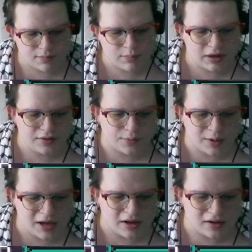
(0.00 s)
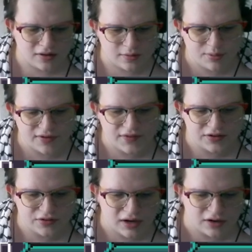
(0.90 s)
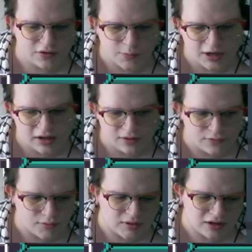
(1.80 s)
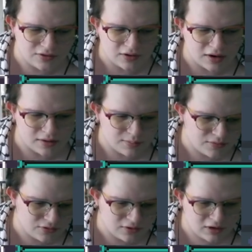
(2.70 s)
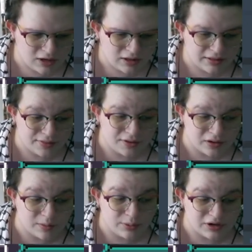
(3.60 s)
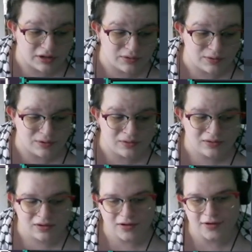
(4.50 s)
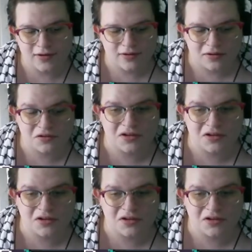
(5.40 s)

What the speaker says: By the way, the professor asked me to give you these items. They look pretty cool. Good